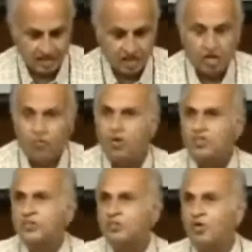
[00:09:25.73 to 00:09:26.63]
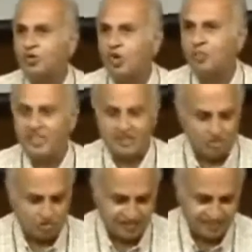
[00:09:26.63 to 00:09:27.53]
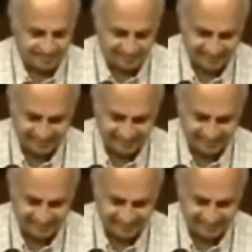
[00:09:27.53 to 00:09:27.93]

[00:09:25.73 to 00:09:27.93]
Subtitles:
Watch more comedy movies.